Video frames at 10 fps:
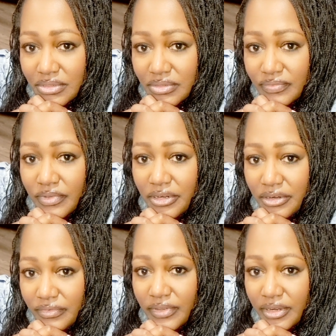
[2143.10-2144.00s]

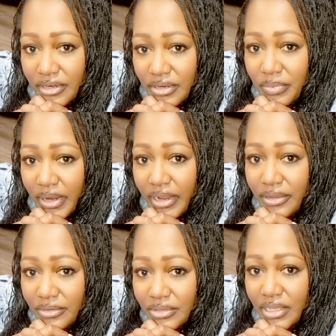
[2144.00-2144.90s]
Very, very
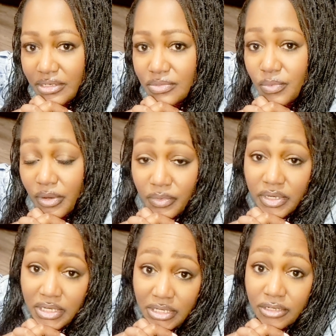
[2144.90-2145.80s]
proud. That is what
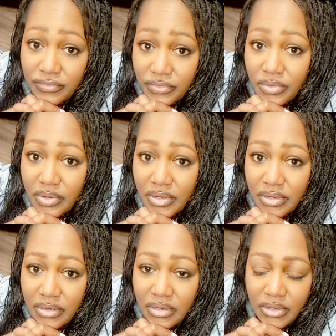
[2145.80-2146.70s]
we're here
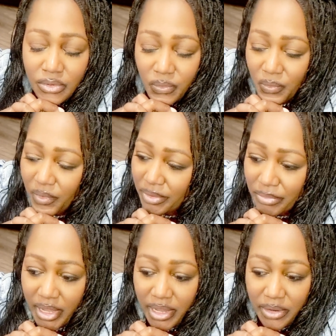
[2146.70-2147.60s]
for, one
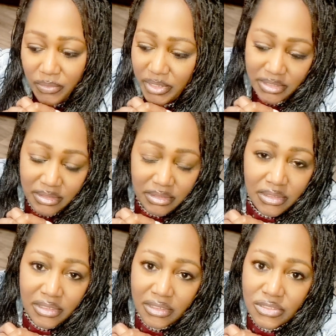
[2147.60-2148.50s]
by one,
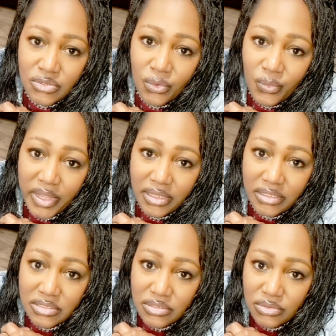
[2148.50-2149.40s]
to
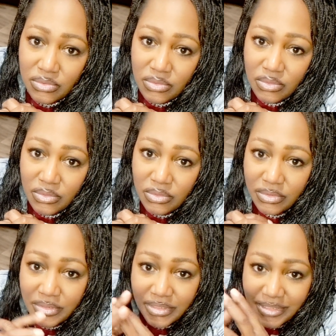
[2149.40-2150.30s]
awaken to
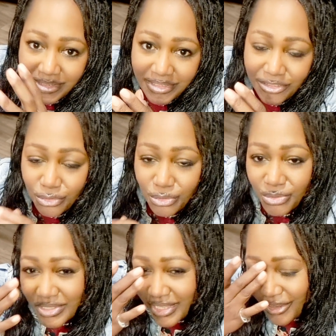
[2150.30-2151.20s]
true
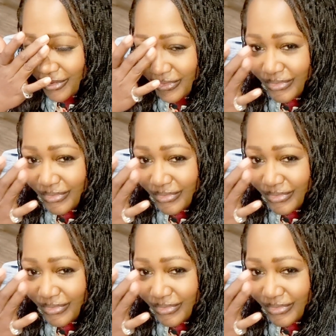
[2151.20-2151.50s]
self.